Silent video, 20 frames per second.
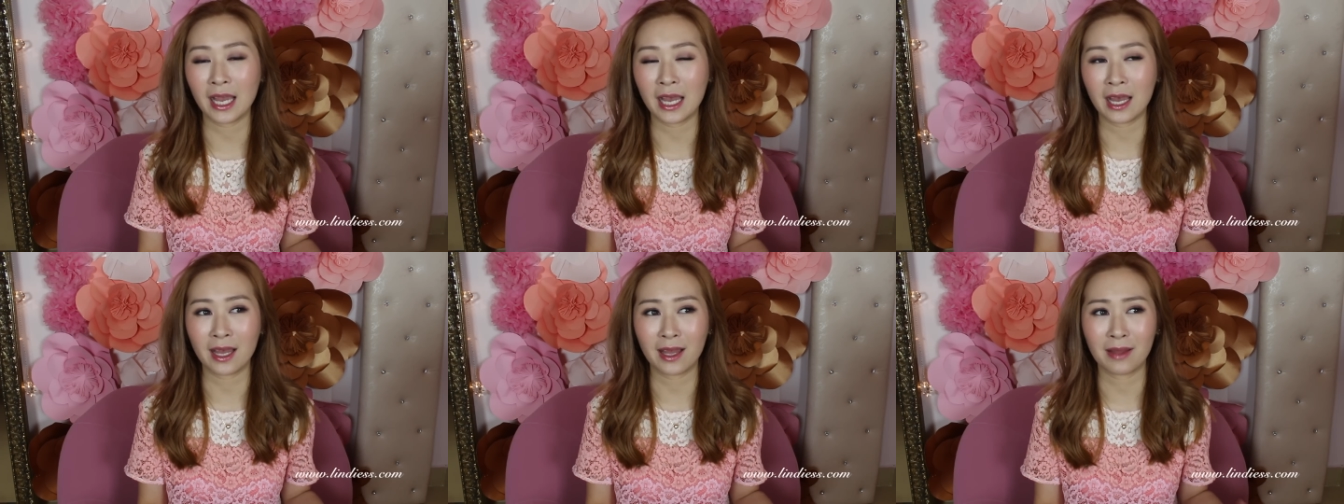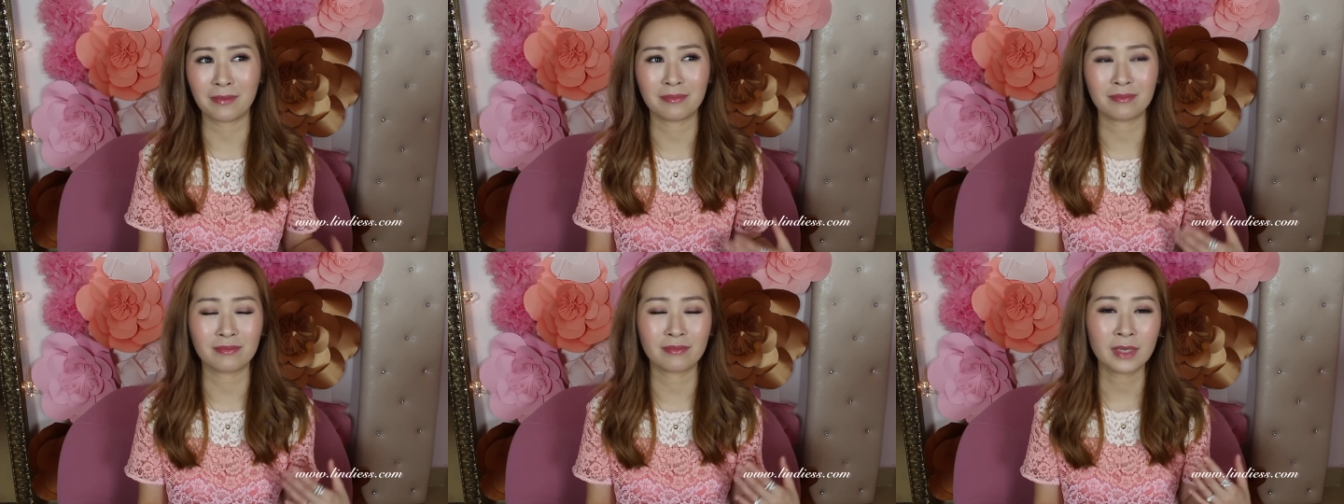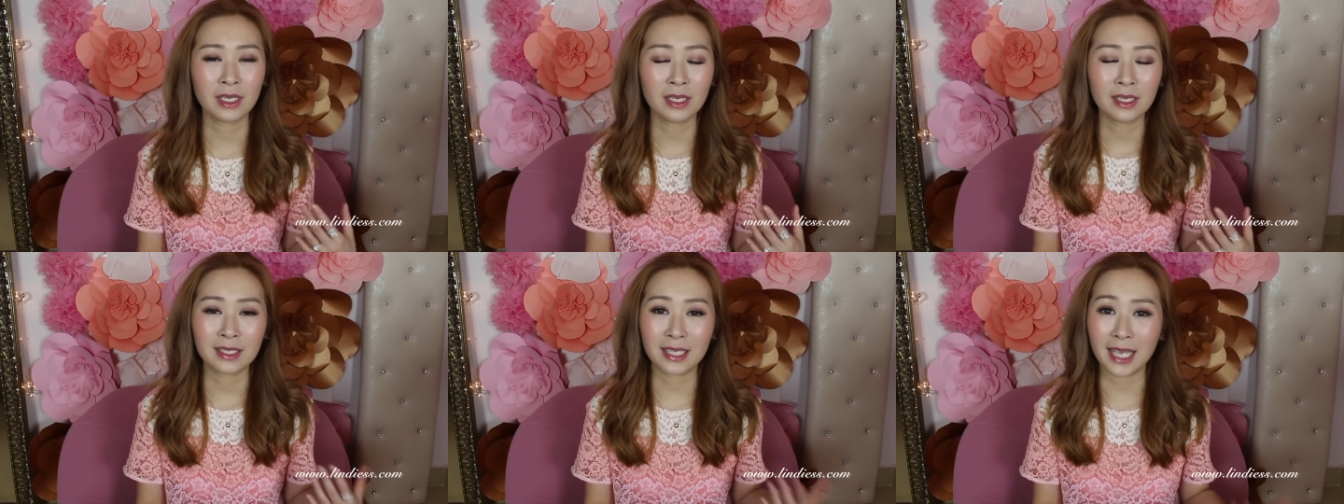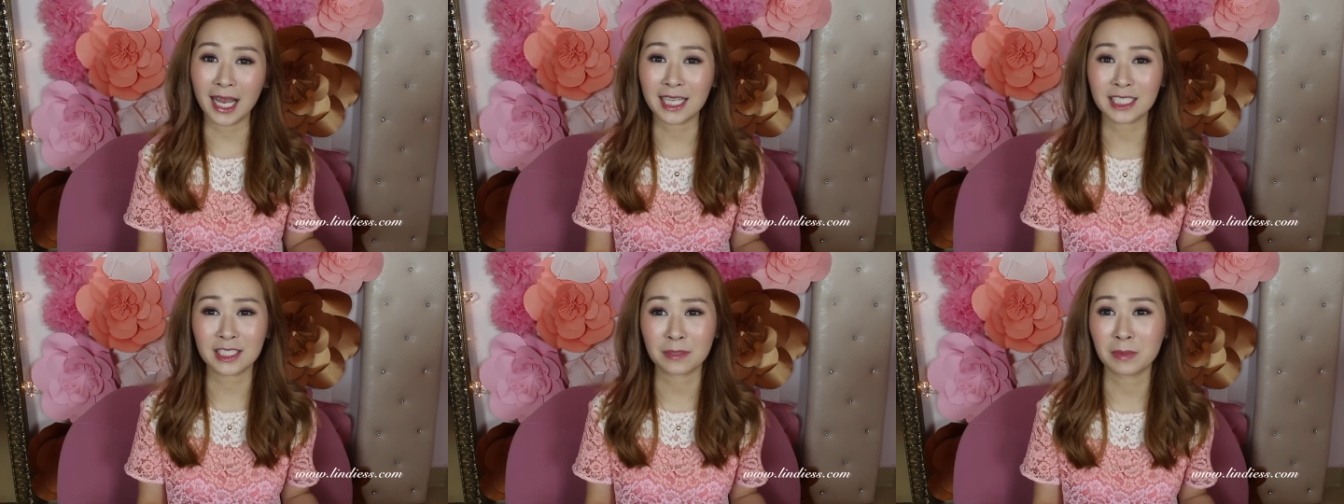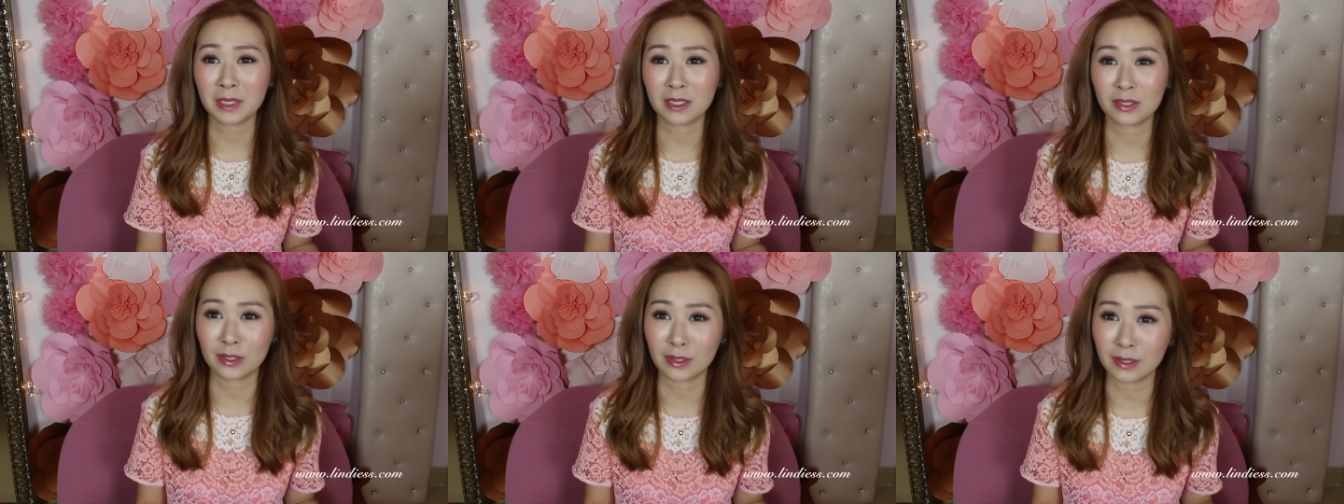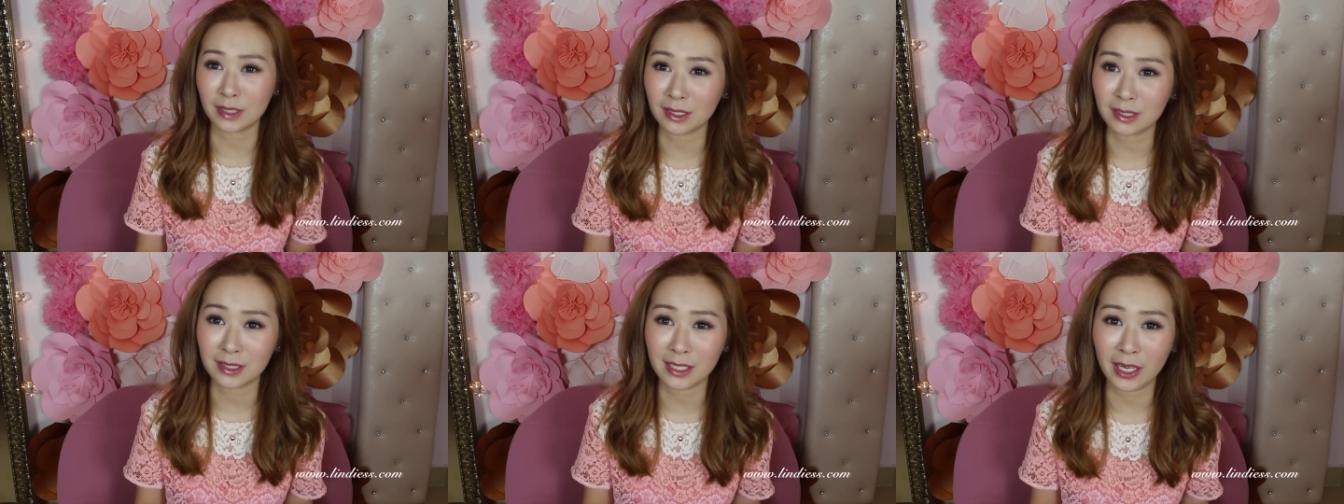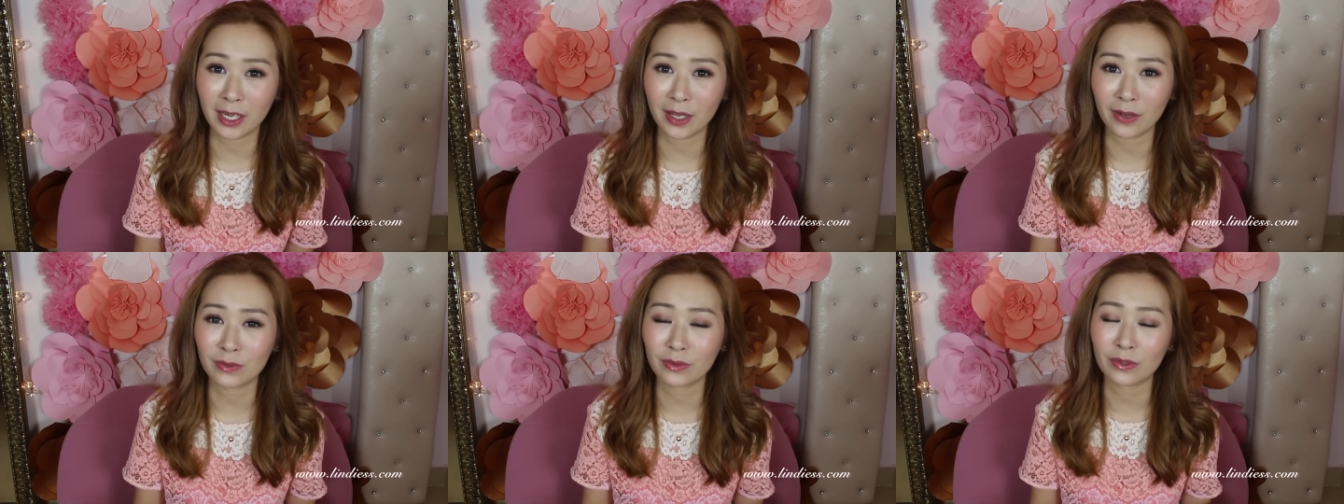Um, they asked me to sit
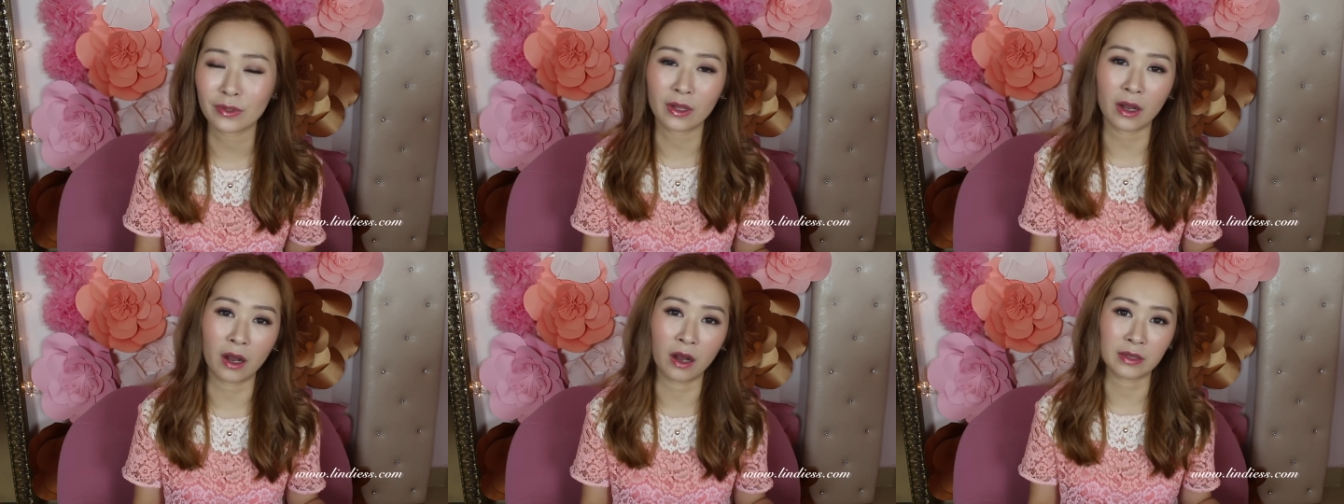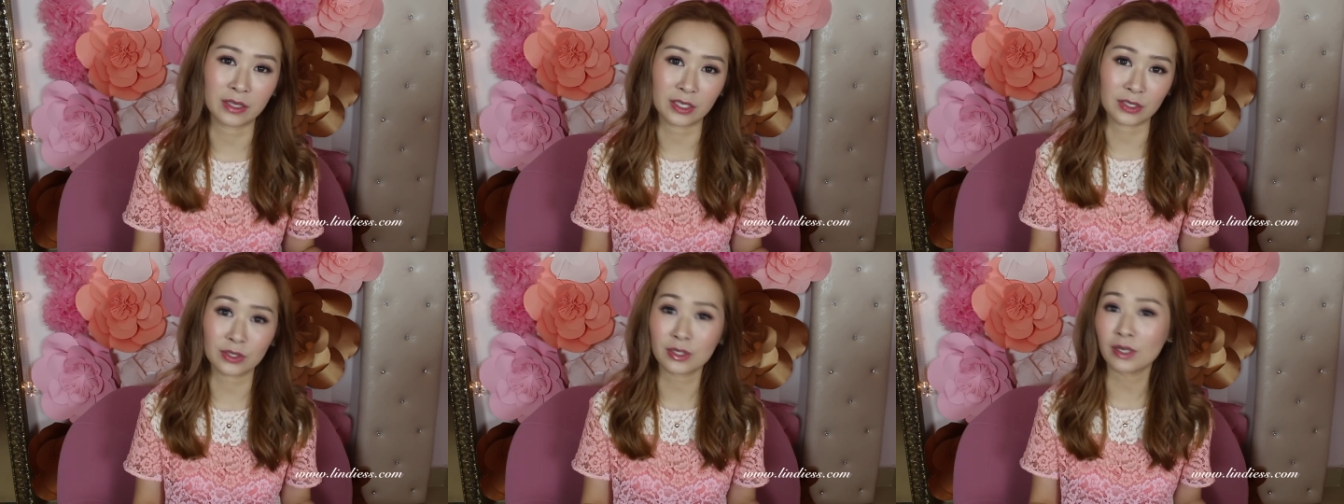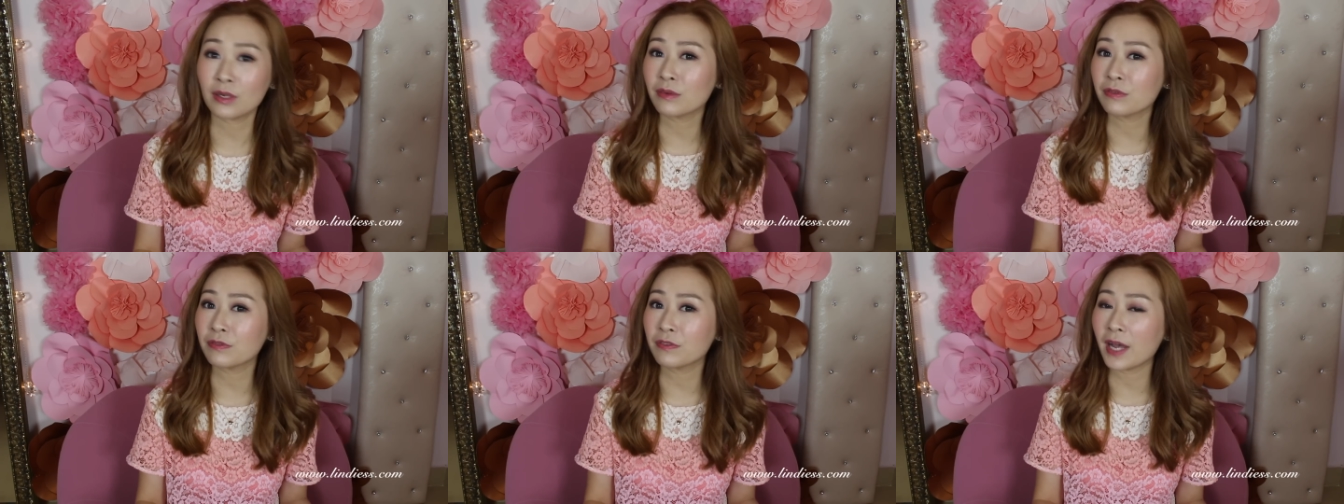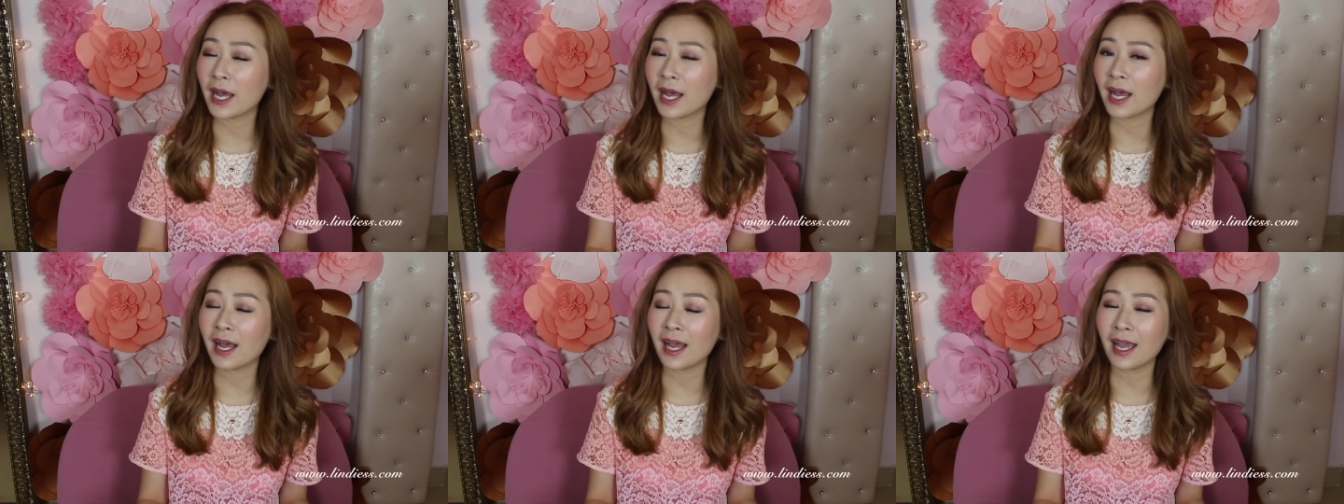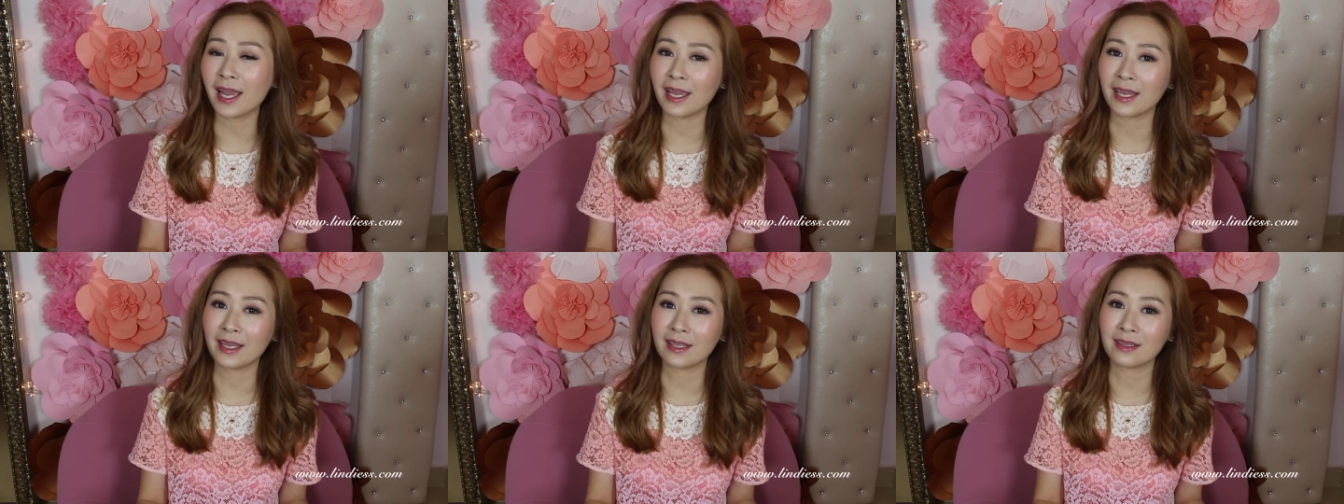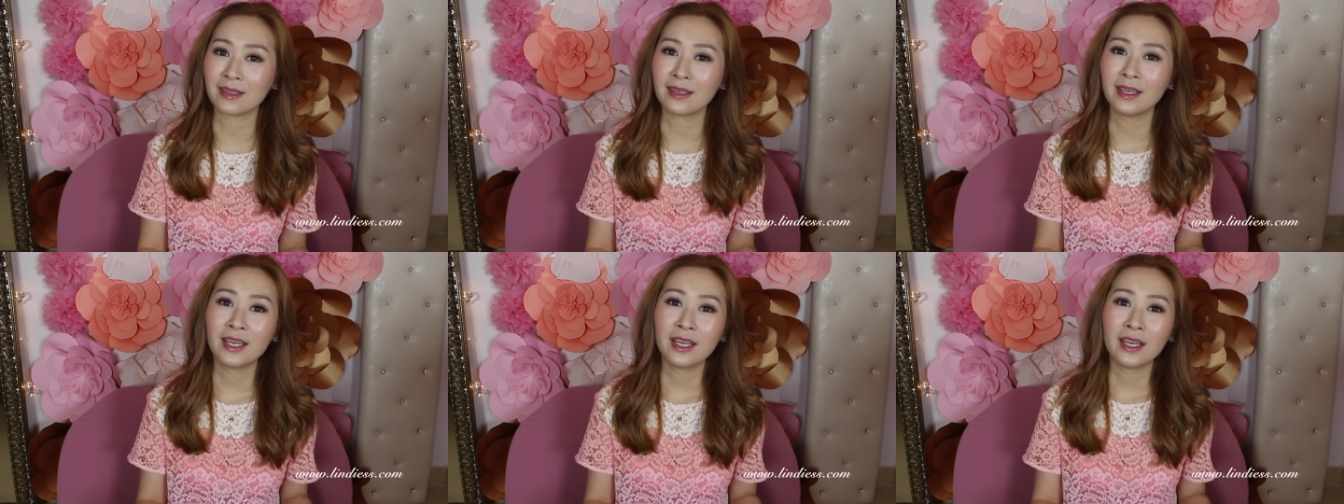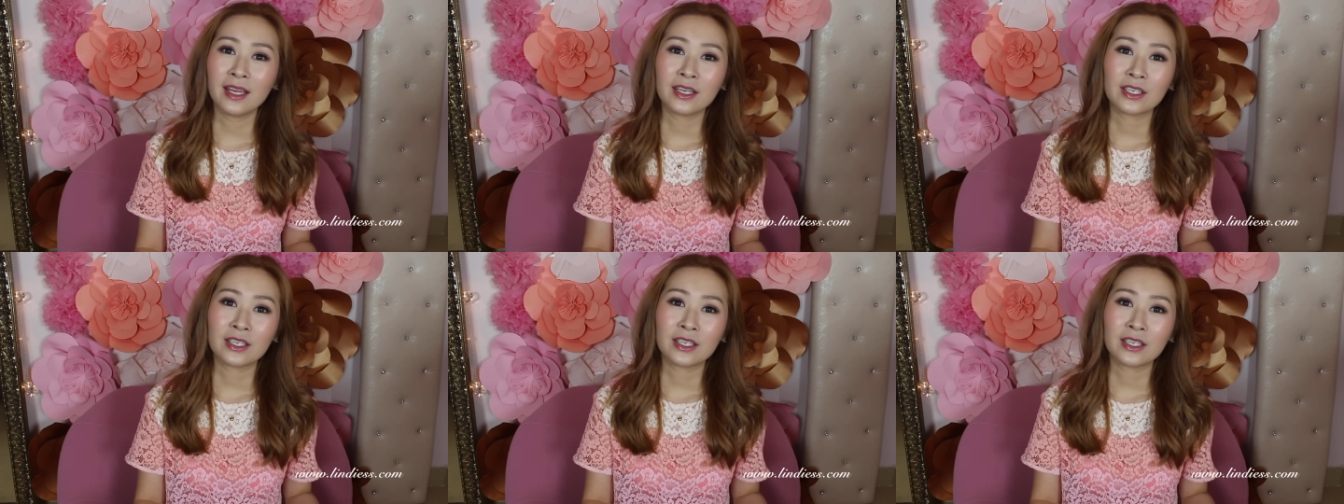down on the sofa and